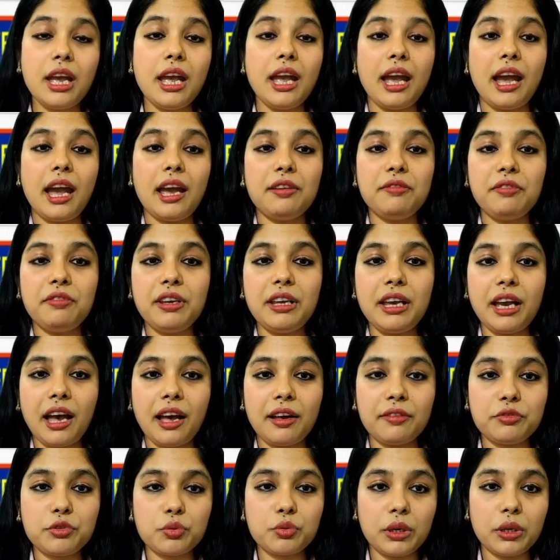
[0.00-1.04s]
and we
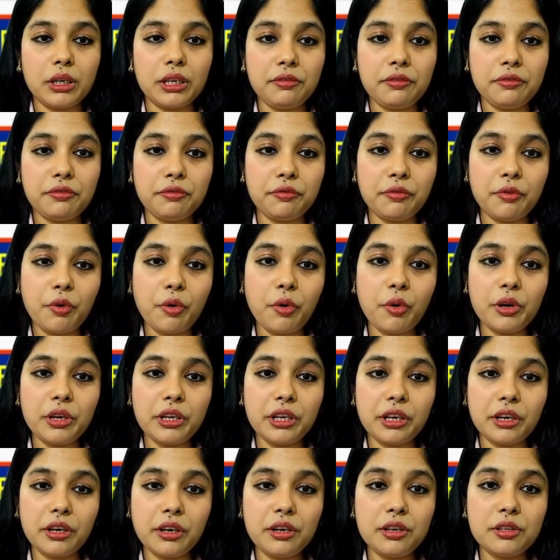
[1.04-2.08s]
have 24
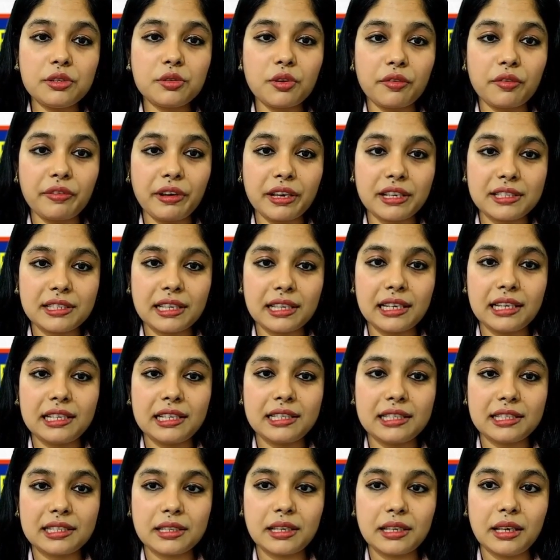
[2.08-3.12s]
years of
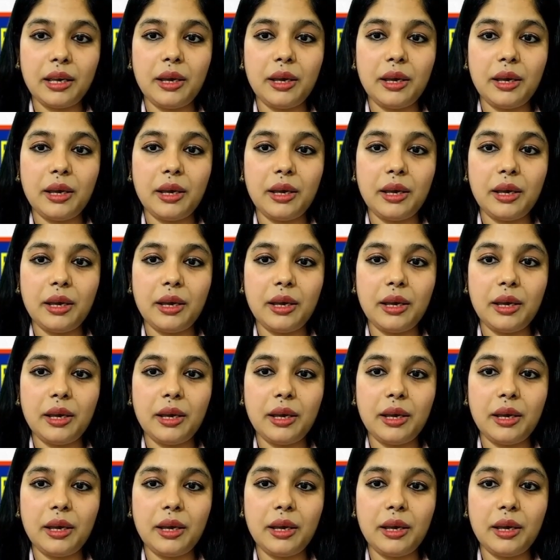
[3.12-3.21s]
excellence.